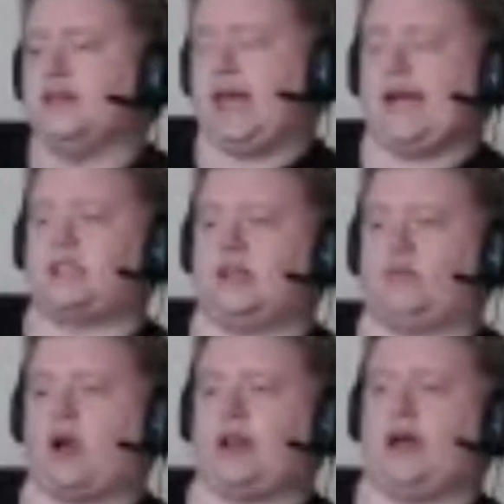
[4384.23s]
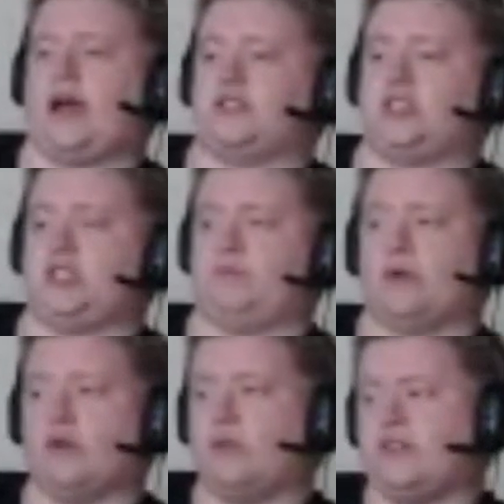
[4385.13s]
He actually right now has a
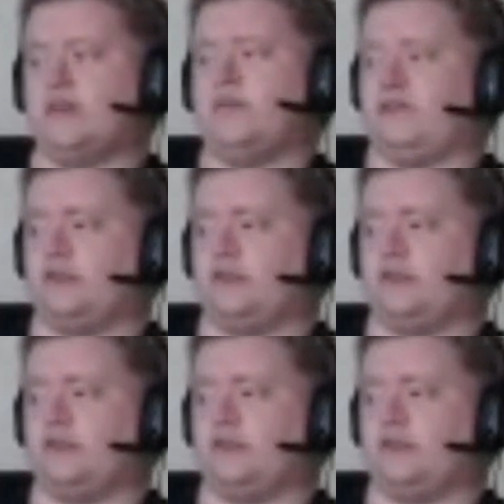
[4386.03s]
spirit with him.